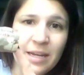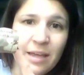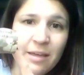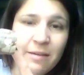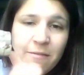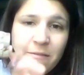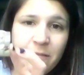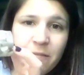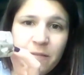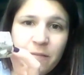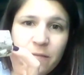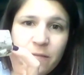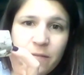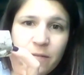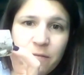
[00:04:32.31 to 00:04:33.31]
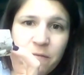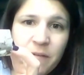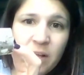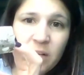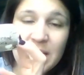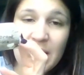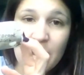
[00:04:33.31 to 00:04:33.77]
it
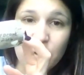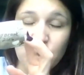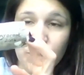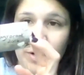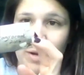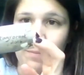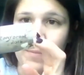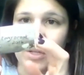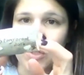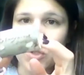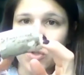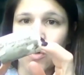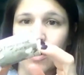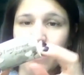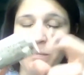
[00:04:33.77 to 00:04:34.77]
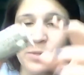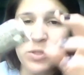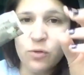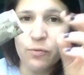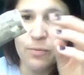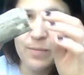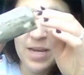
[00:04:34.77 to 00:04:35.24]
fell down during a big storm.
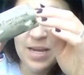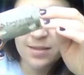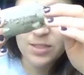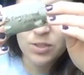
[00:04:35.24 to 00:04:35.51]
So for me,